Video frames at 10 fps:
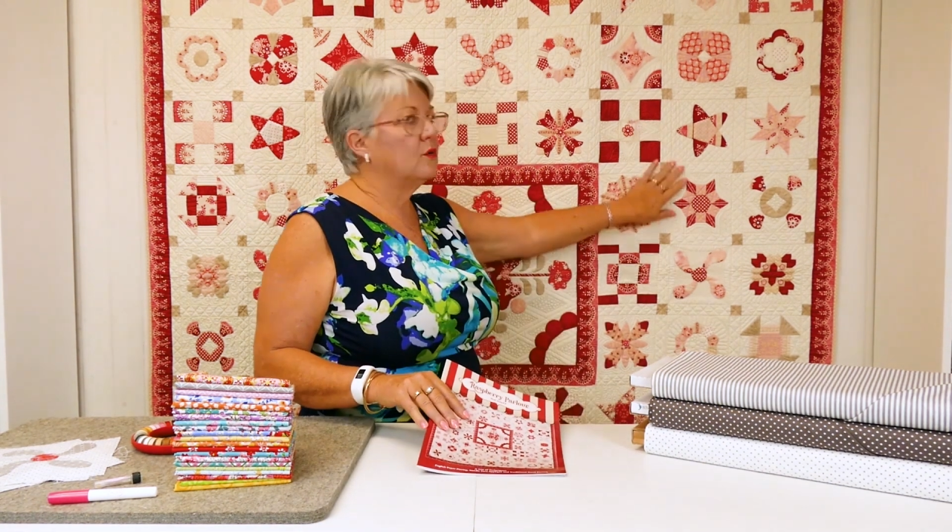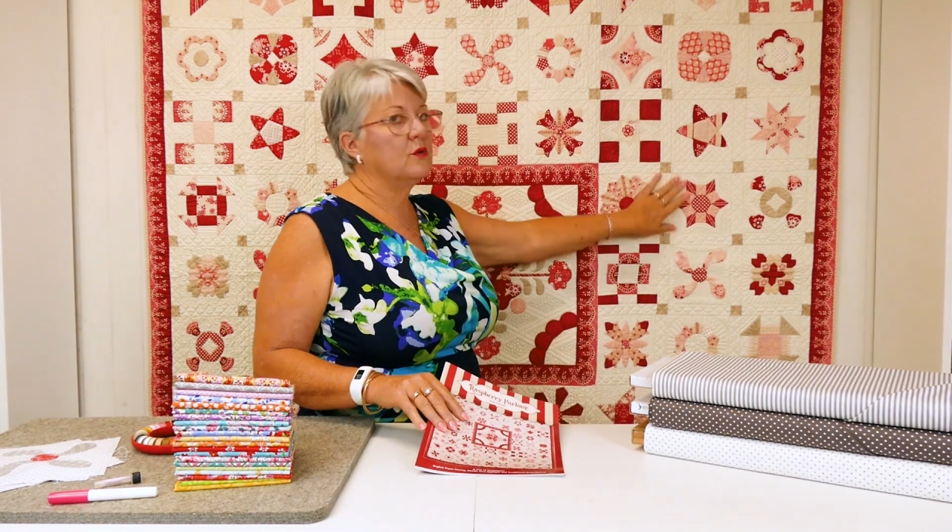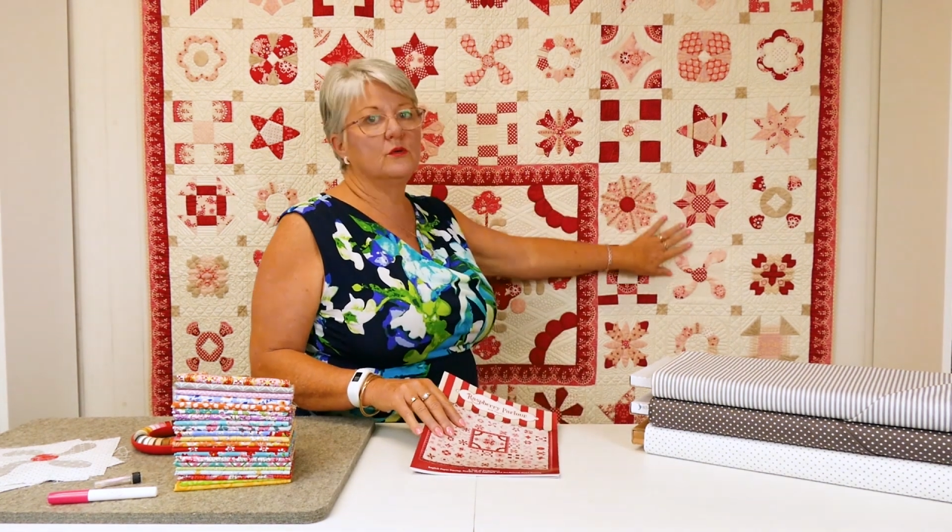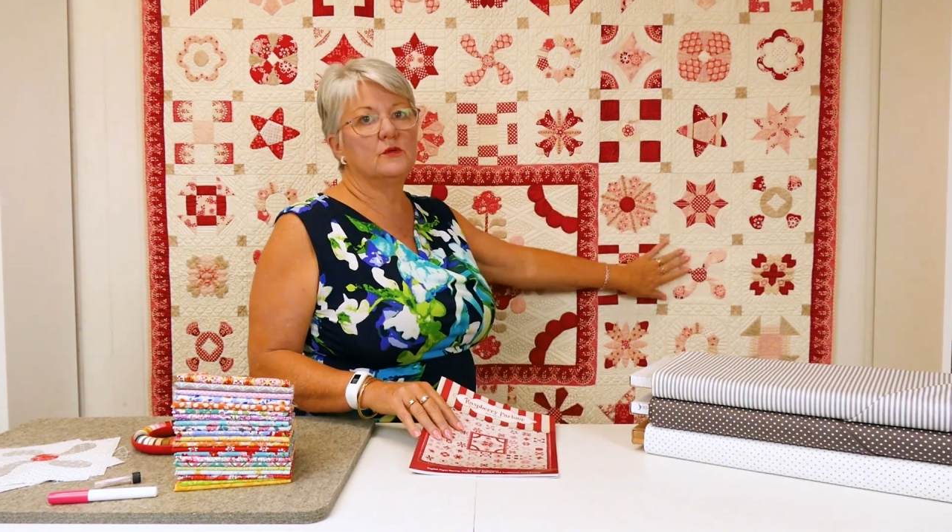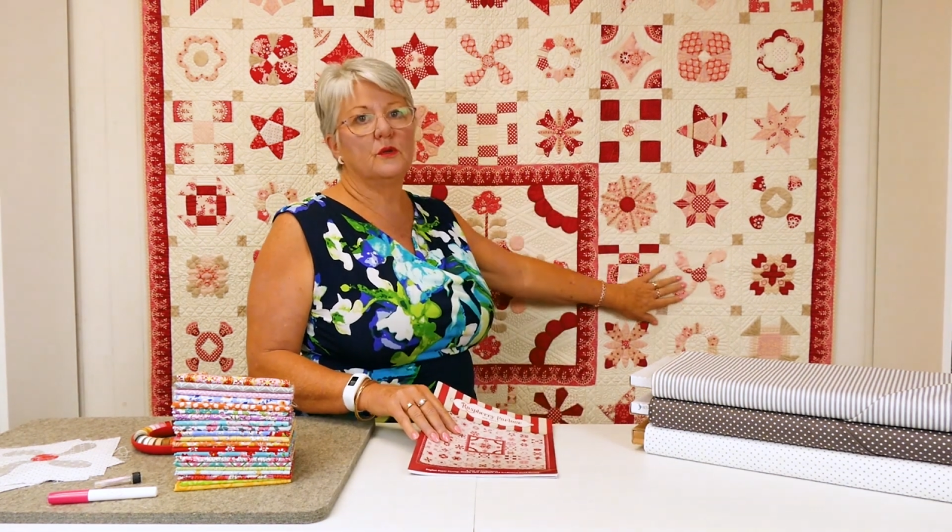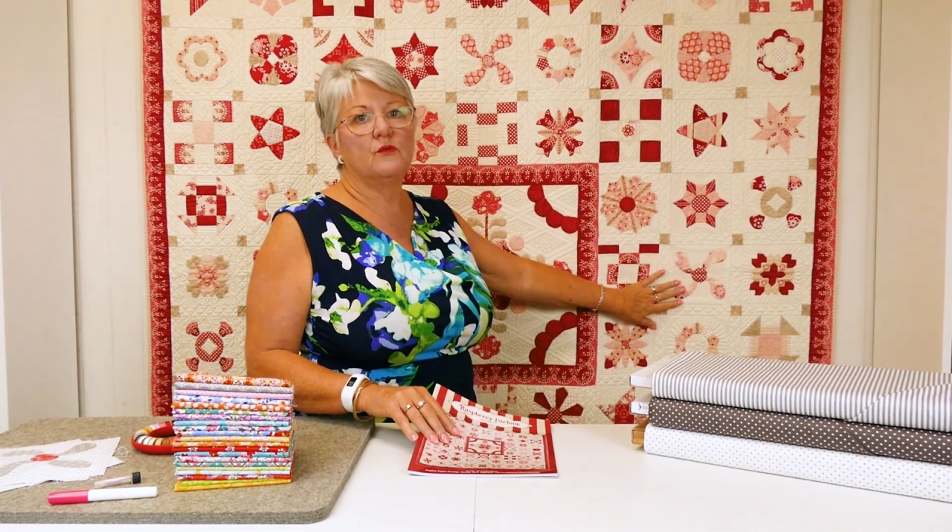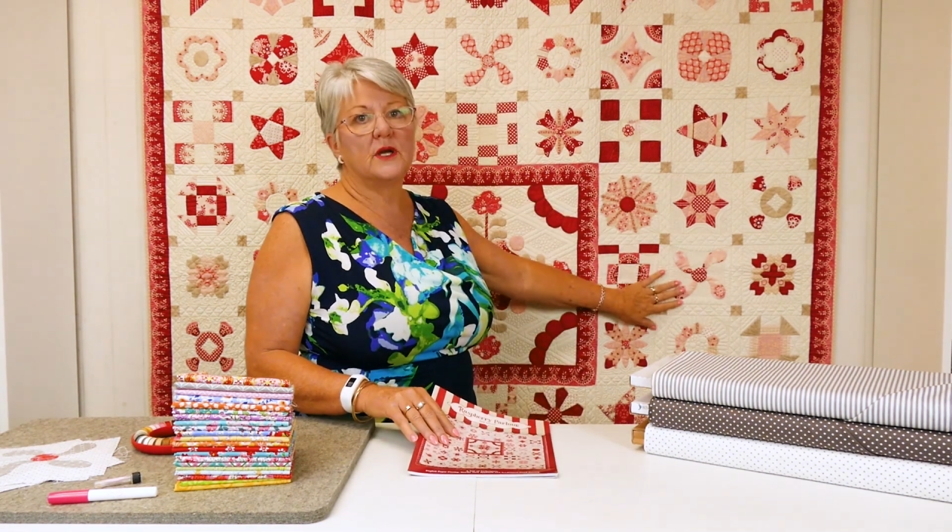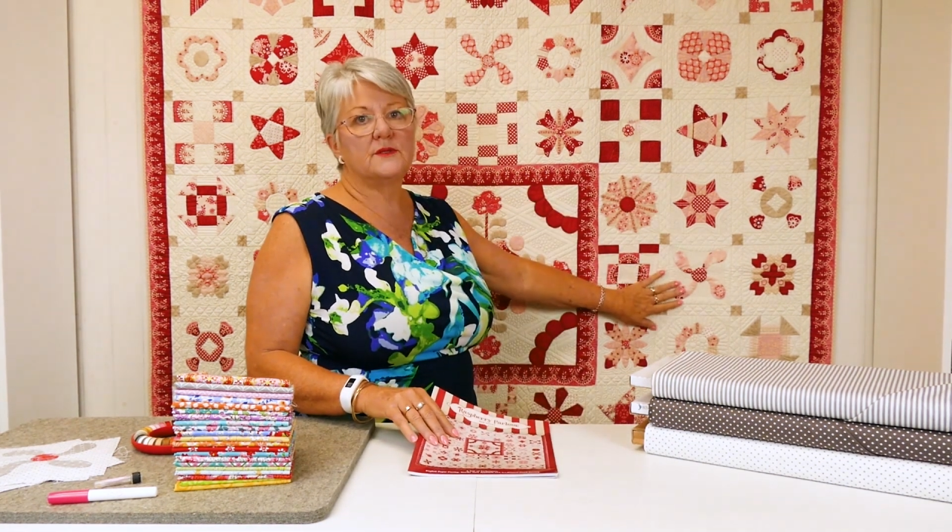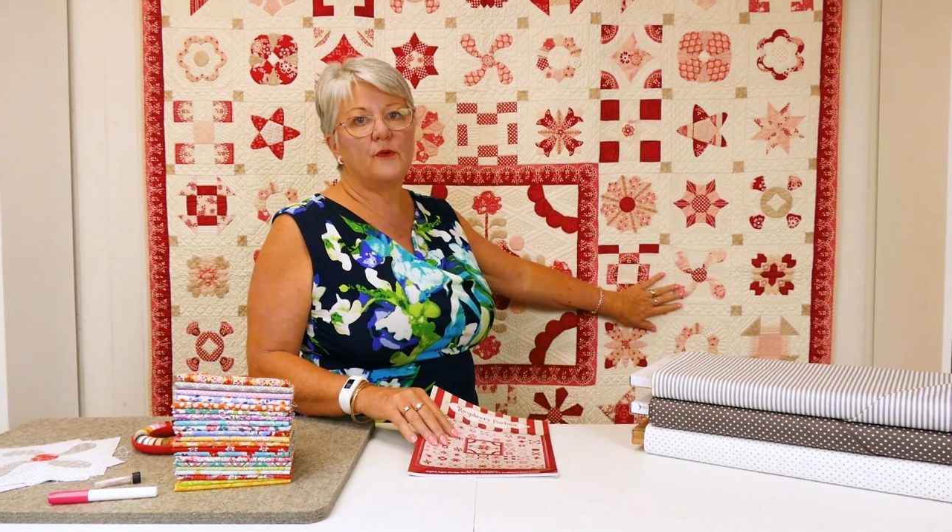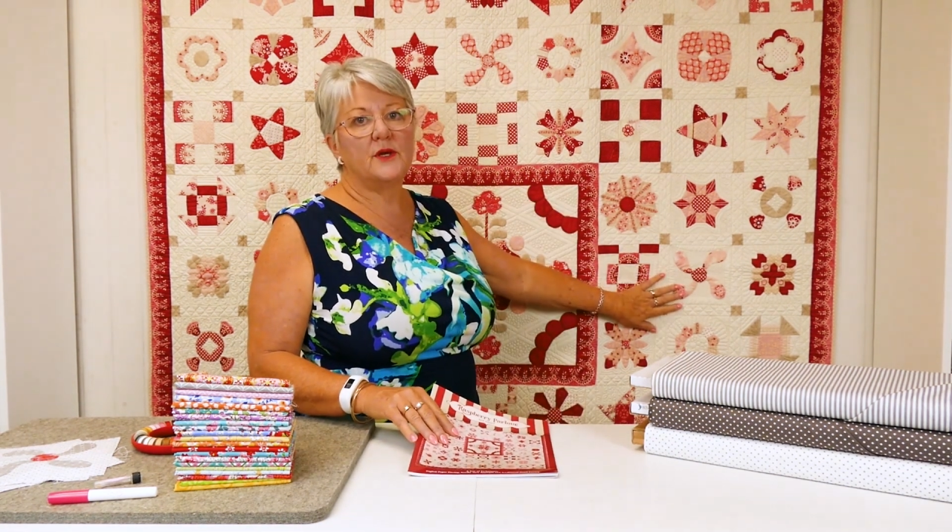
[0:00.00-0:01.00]
called
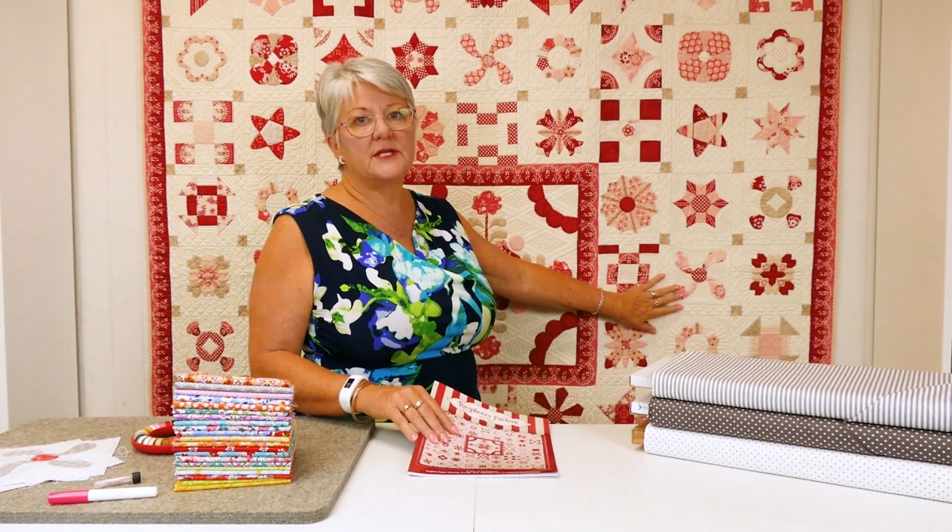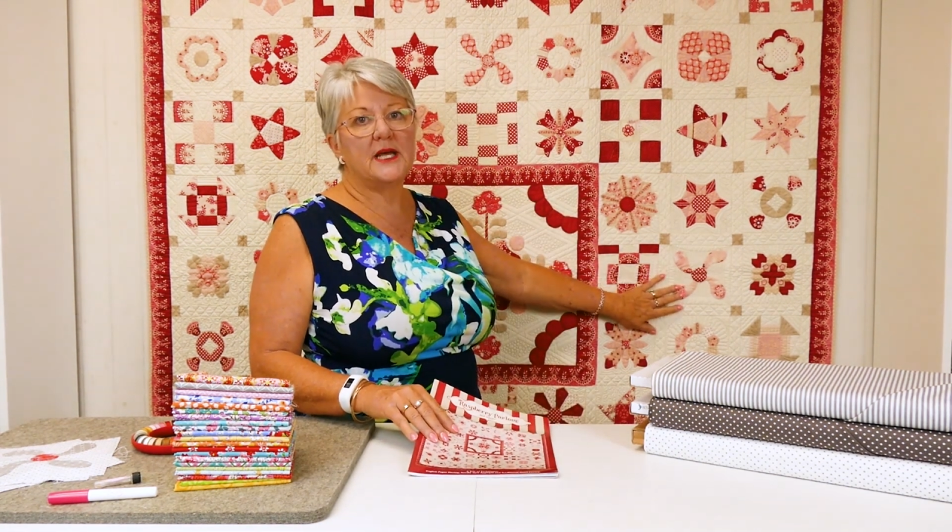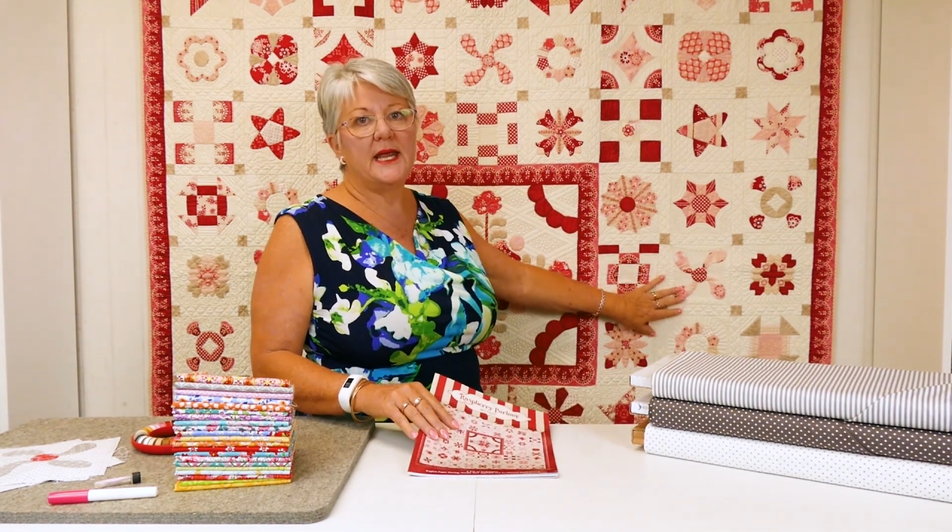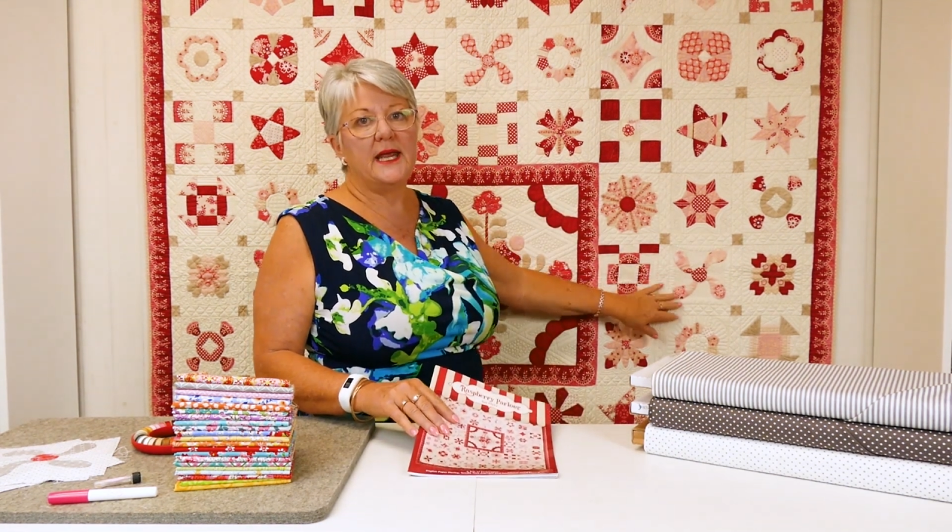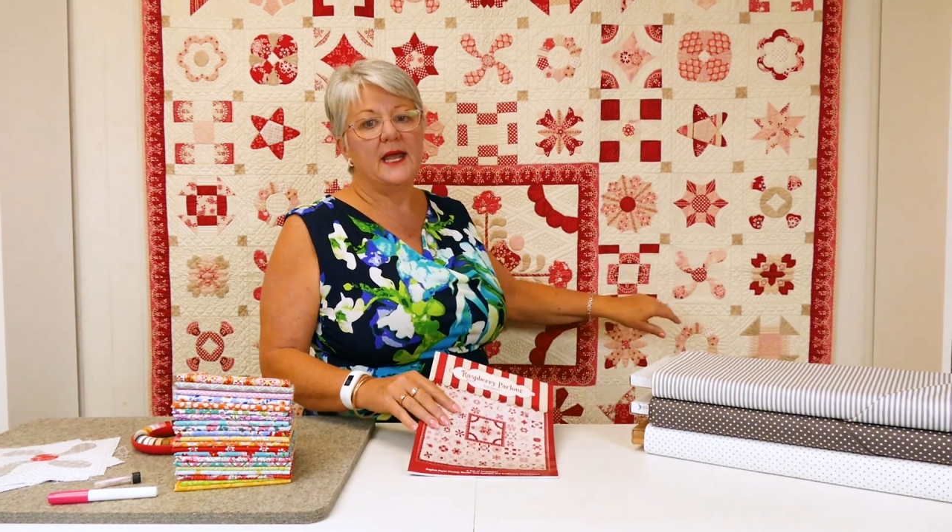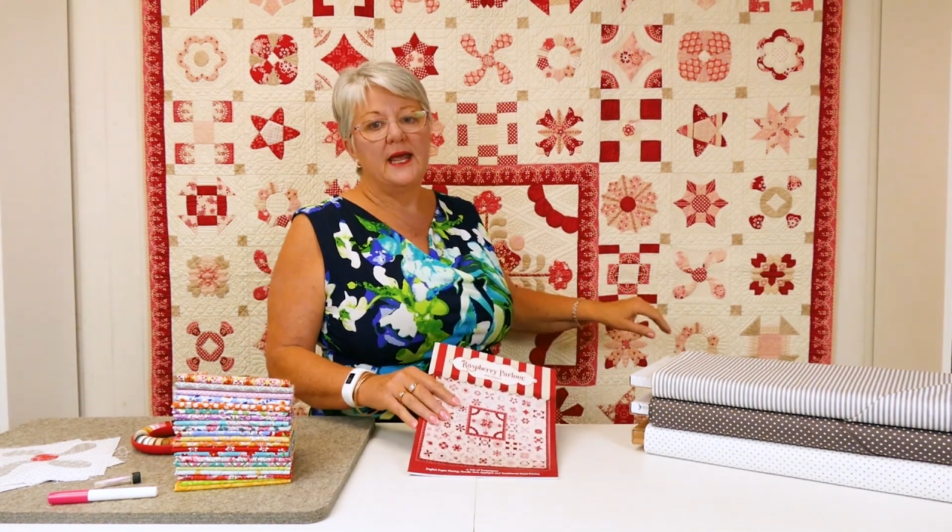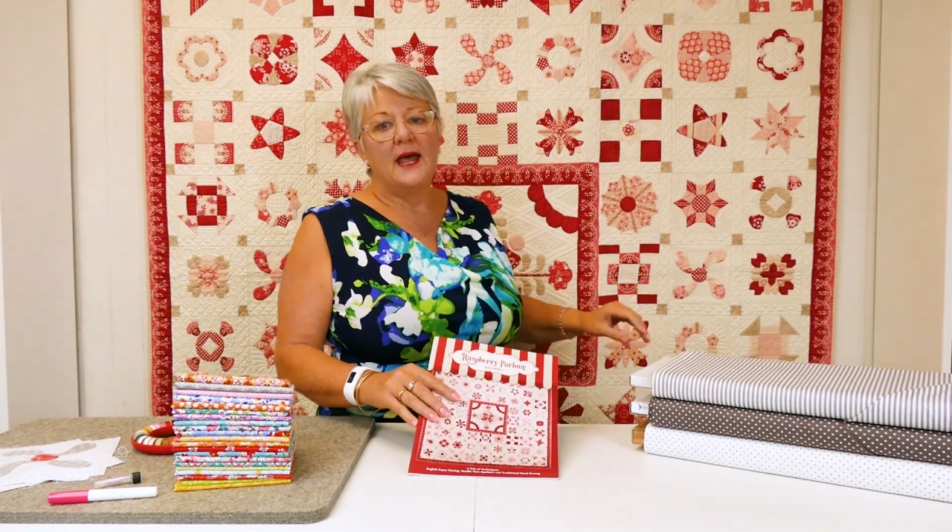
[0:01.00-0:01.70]
Raspberry Tea.